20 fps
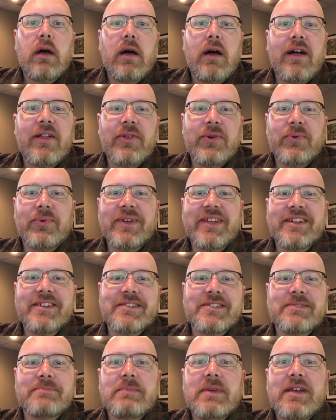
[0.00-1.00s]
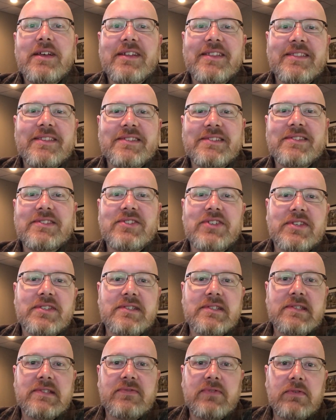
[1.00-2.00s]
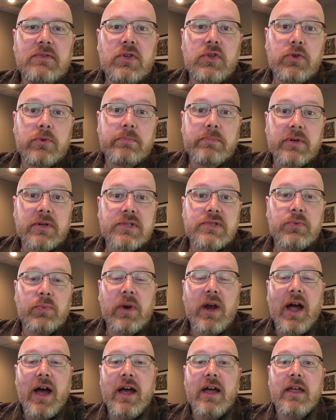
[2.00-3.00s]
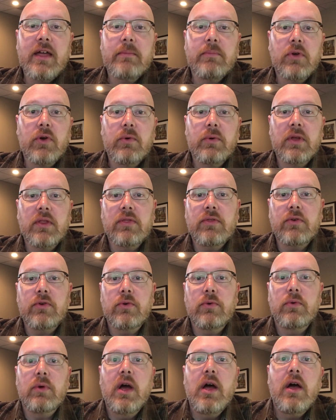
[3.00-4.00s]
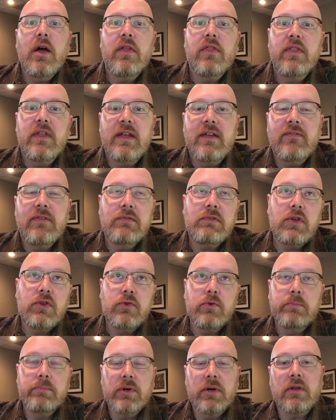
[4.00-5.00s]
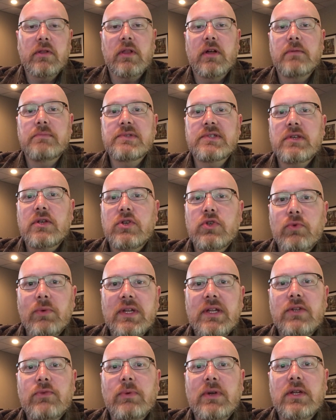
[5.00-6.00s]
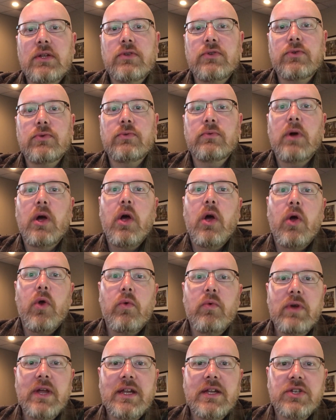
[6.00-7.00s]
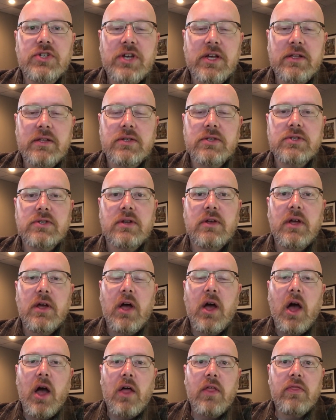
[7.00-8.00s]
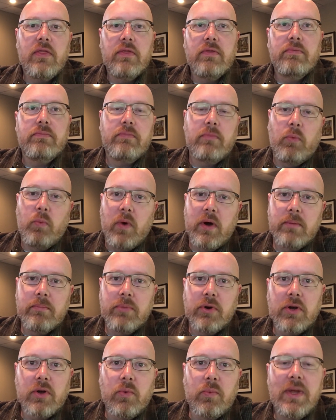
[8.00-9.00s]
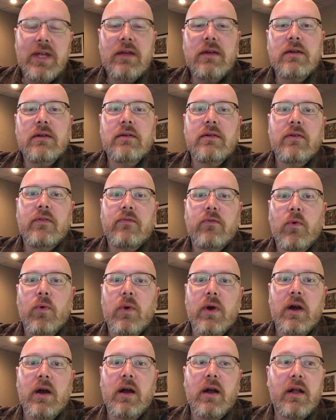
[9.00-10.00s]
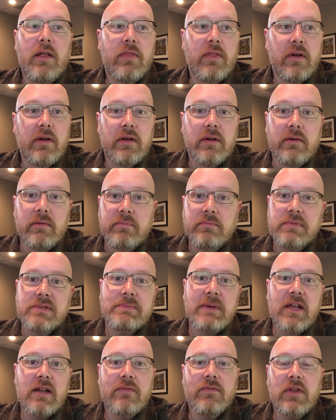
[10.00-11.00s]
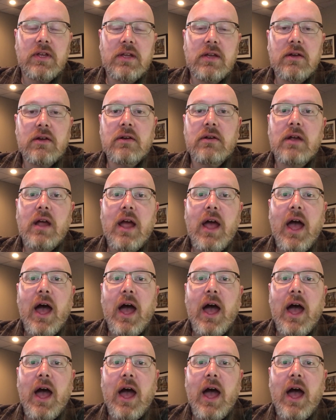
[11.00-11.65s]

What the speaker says: Hello readers, this is Justin's 52 Books where I am going through the 52 Book Club's 2022 Reading Challenge. One book a week for the span of a year.